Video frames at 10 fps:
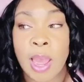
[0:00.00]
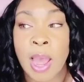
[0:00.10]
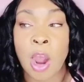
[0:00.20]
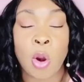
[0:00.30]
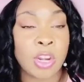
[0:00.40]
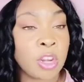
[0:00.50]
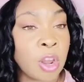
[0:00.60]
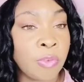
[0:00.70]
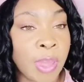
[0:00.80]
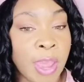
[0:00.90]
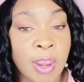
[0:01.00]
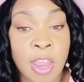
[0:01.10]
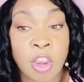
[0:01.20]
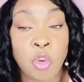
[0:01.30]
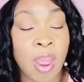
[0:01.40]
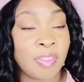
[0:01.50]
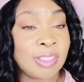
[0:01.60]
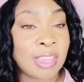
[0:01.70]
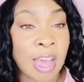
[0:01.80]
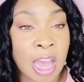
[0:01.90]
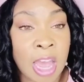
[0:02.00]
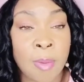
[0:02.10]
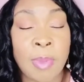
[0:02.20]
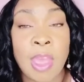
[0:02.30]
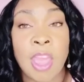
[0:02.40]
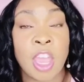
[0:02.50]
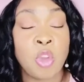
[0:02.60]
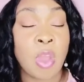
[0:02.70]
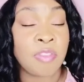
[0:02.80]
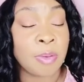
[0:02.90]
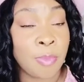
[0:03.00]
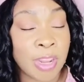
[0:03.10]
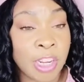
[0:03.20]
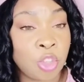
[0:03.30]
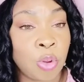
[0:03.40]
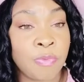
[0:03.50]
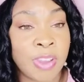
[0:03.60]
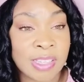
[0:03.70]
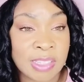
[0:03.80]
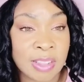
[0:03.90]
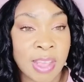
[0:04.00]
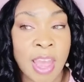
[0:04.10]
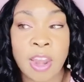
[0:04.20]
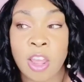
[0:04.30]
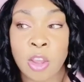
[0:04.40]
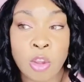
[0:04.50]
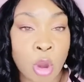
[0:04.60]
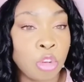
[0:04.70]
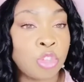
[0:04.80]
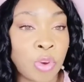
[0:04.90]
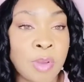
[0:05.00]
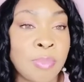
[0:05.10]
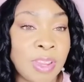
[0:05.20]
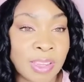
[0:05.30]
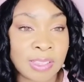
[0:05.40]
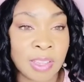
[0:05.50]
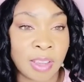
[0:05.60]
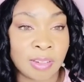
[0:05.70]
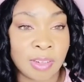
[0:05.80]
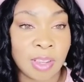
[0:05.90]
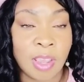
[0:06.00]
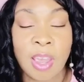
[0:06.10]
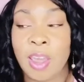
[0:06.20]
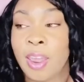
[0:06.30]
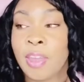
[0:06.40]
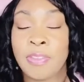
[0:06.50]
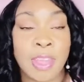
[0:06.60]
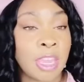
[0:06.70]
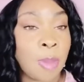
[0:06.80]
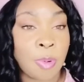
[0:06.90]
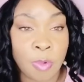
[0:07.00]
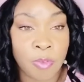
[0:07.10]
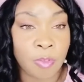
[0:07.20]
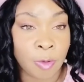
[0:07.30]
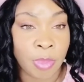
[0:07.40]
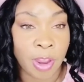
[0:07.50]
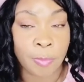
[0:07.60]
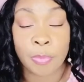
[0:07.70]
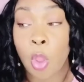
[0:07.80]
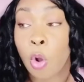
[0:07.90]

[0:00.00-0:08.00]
I already know that, and you have the time and you have the money to invest in that, go straight BSN and then keep it moving from there.